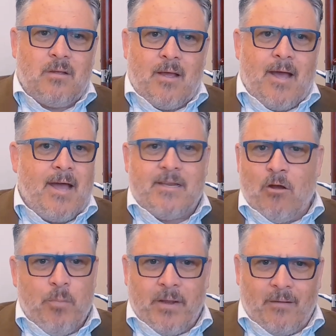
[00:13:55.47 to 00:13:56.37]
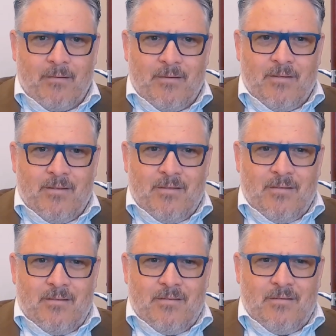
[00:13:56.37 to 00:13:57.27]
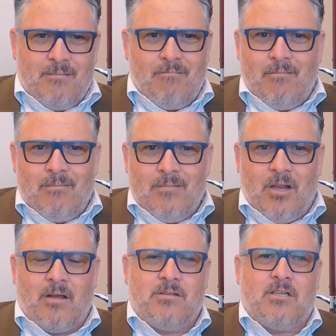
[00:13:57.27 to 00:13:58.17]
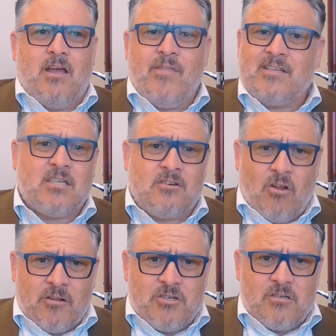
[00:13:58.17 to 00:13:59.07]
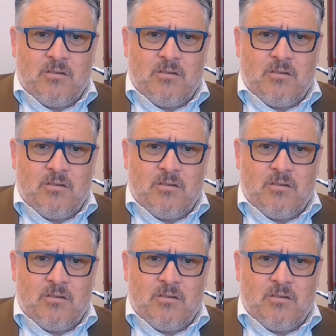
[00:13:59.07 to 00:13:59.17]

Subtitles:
aren't helping. So, and that's acknowledged.